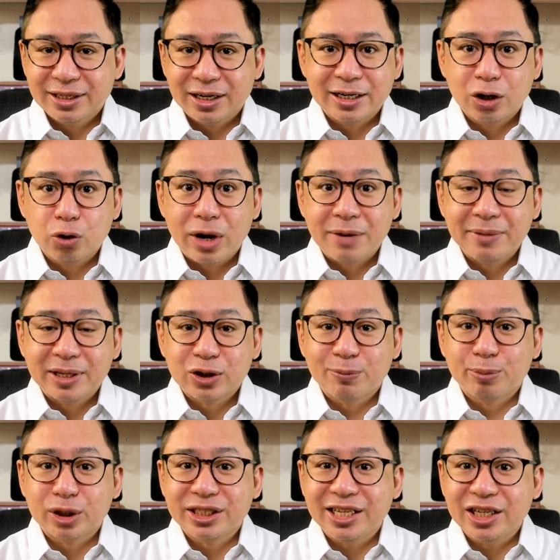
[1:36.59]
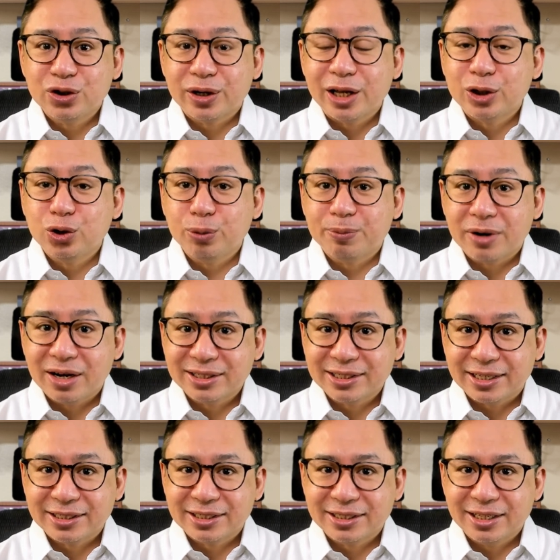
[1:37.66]
the requirements of procedural due
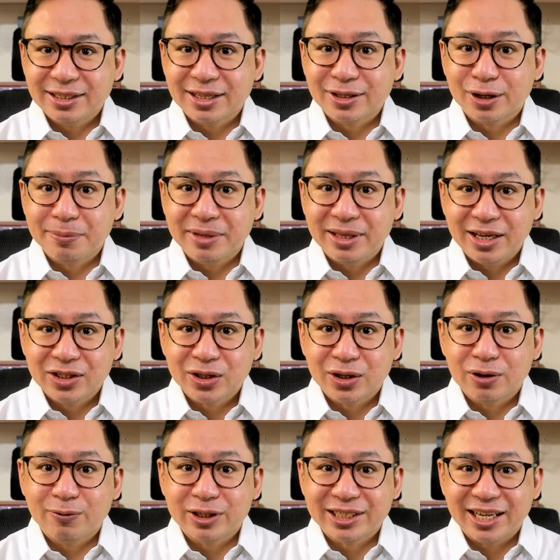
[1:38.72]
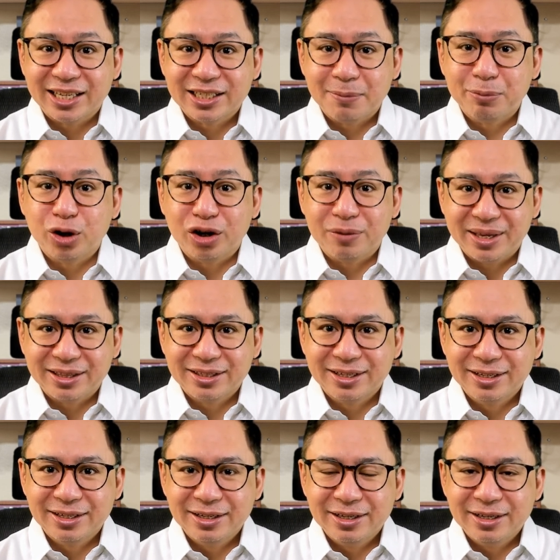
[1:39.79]
process in the termination of Jose's employment.